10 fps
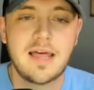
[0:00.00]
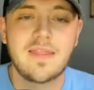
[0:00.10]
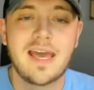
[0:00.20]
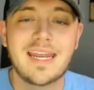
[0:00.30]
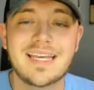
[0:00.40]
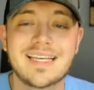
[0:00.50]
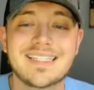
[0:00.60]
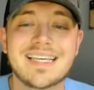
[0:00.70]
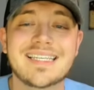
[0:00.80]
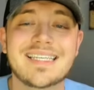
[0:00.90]
That
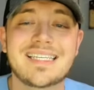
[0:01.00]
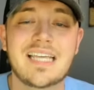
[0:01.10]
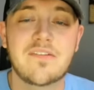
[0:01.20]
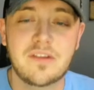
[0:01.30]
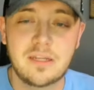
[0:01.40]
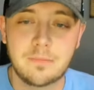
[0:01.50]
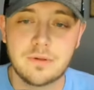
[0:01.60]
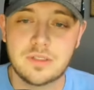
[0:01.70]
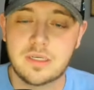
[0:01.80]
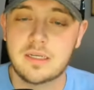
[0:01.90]
is
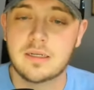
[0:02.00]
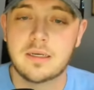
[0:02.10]
70%.